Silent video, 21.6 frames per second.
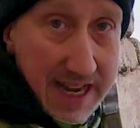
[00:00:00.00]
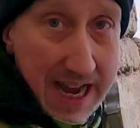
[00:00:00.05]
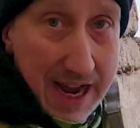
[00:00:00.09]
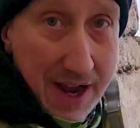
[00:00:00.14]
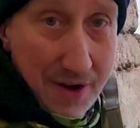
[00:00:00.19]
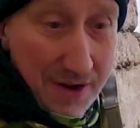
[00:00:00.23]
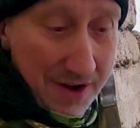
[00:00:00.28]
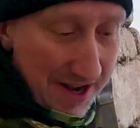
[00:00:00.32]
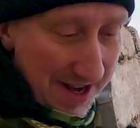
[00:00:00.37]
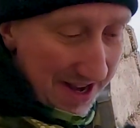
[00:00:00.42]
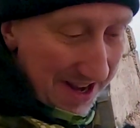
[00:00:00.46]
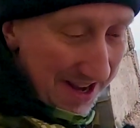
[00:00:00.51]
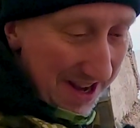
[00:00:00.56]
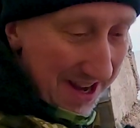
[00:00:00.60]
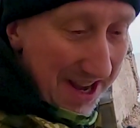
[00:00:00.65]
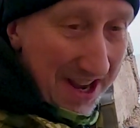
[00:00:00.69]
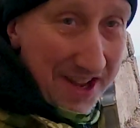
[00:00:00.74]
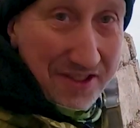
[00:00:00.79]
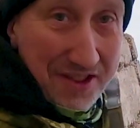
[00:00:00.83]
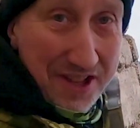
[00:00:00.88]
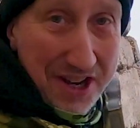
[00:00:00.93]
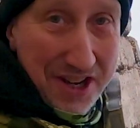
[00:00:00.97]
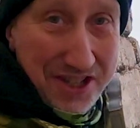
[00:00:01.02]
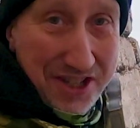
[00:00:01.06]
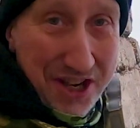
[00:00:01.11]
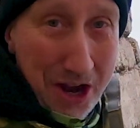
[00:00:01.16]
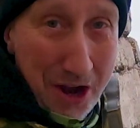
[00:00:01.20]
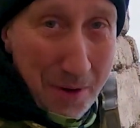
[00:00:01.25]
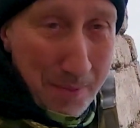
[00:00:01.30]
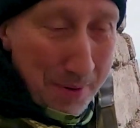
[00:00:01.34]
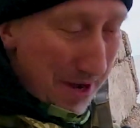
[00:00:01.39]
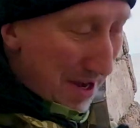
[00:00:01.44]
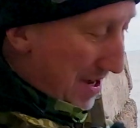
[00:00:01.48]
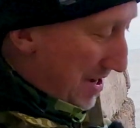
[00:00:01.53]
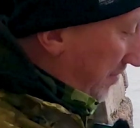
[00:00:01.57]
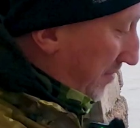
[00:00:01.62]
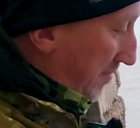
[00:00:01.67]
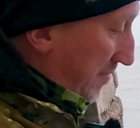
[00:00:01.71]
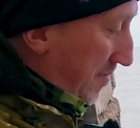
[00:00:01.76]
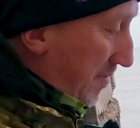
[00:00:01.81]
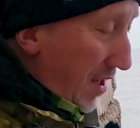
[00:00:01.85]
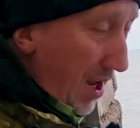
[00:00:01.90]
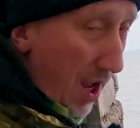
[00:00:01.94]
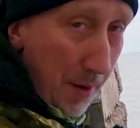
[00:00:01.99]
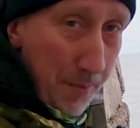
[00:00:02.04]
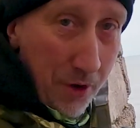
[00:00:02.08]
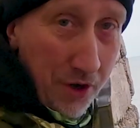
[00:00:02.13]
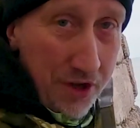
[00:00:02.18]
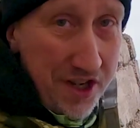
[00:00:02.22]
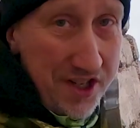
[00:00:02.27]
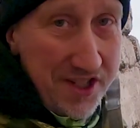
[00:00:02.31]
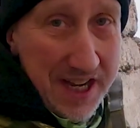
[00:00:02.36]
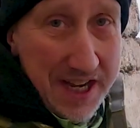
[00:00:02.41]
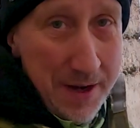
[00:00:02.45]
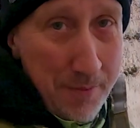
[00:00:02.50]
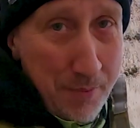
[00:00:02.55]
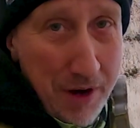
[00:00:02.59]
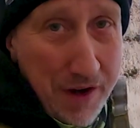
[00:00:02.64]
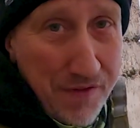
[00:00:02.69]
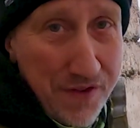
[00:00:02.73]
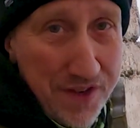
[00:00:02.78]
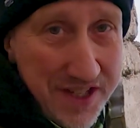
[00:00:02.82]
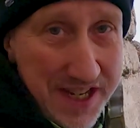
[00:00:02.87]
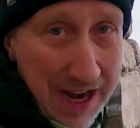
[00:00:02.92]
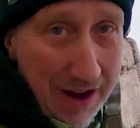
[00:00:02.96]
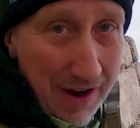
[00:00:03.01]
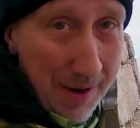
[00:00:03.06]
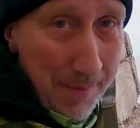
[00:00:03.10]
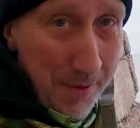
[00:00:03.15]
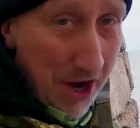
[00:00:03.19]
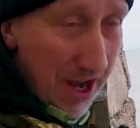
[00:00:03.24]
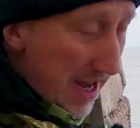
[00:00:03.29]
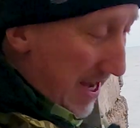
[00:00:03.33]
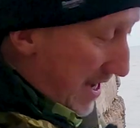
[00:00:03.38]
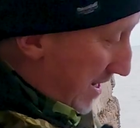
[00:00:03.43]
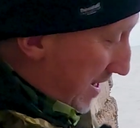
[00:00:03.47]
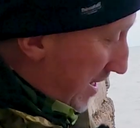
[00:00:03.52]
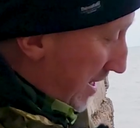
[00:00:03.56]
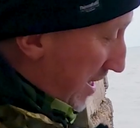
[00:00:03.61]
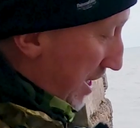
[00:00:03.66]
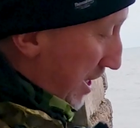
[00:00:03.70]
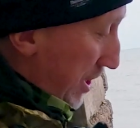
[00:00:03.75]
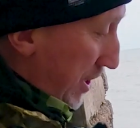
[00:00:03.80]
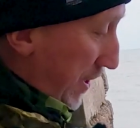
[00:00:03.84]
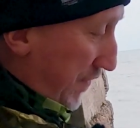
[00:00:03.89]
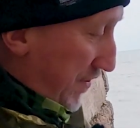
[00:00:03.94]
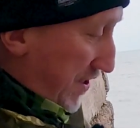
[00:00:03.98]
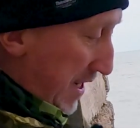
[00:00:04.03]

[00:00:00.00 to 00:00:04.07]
out than a tarp? I'm not going to send a breakfast out, am I? You've